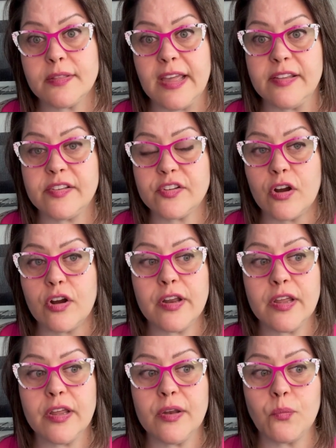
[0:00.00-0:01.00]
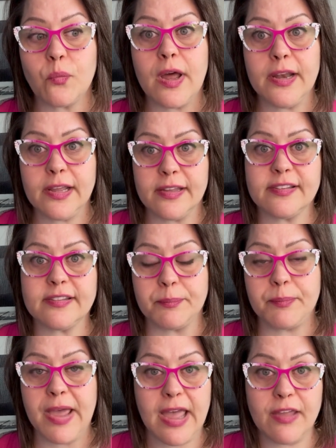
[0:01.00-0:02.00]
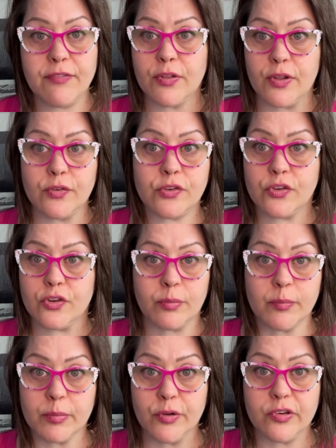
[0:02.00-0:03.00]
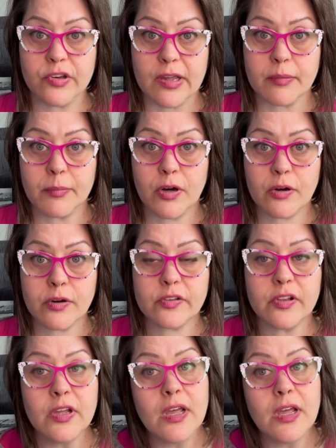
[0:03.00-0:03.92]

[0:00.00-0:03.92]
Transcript: they started wanting us to pay for those stupid blue check marks